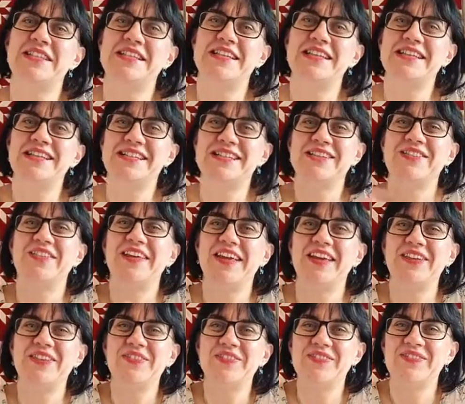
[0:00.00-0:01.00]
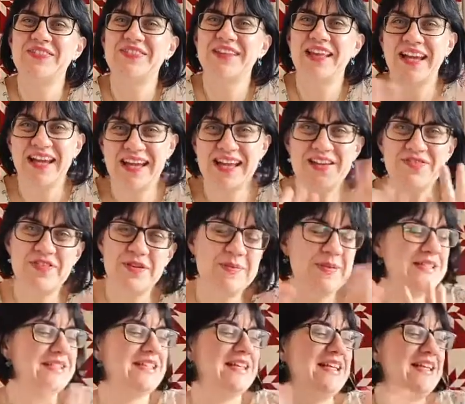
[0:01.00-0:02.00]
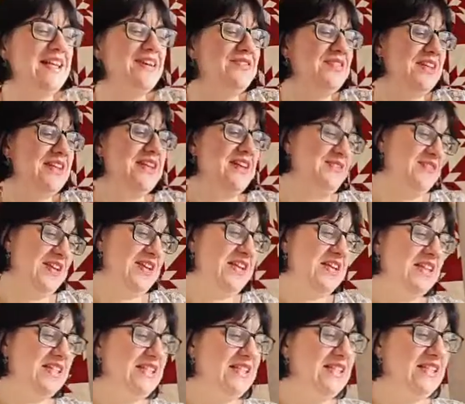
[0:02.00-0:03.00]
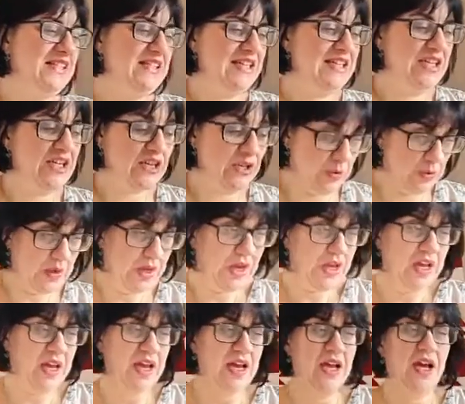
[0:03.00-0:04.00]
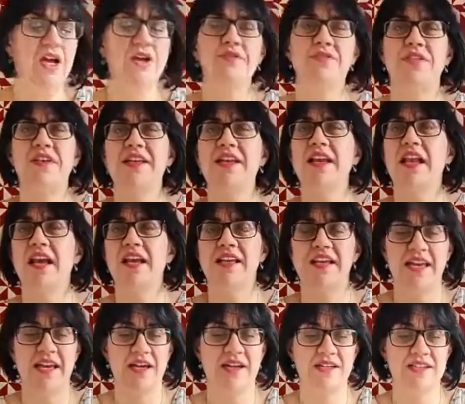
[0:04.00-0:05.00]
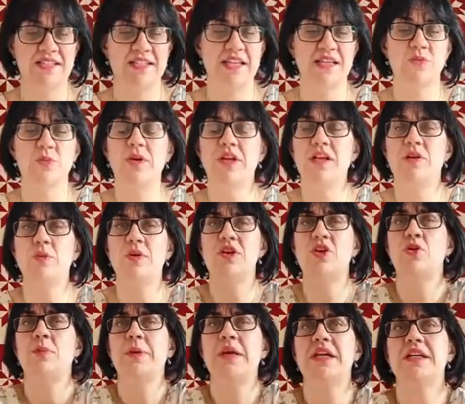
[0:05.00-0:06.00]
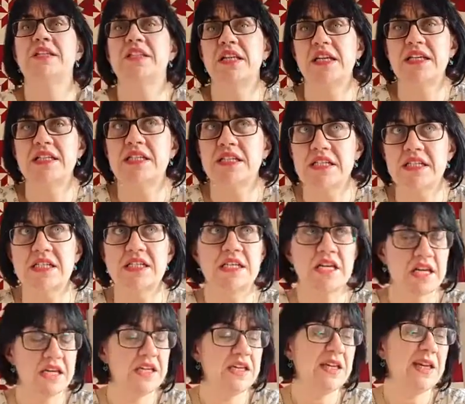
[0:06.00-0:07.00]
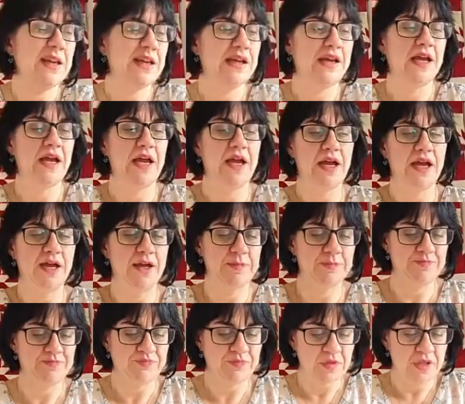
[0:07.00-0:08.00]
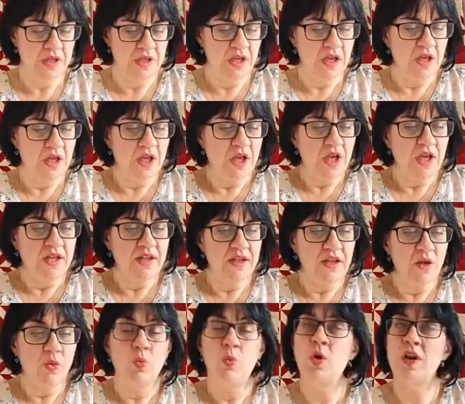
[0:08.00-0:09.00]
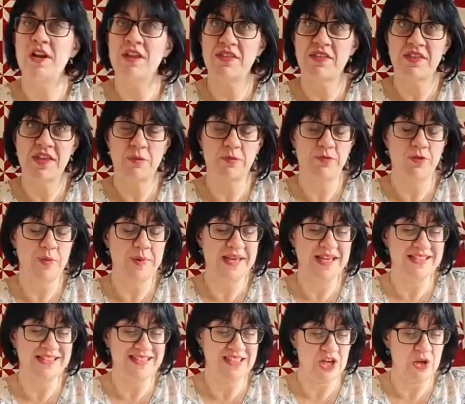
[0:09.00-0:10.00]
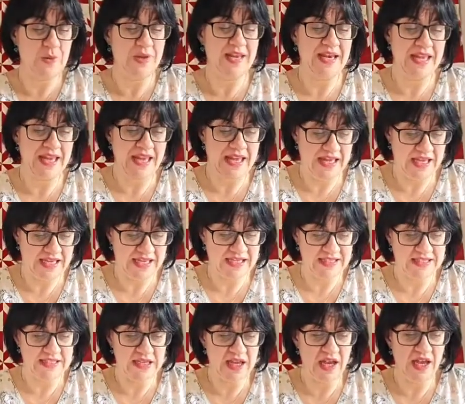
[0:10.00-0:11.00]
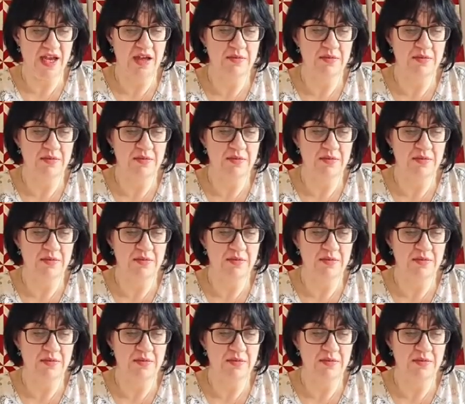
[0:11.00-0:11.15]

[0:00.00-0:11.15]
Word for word: lots and lots of you. Hi everybody, lovely, lovely, nice to see you. Uh, hopefully, like, yeah, I said, we're, we're not pixelated today. Um, one other thing before we get sewing is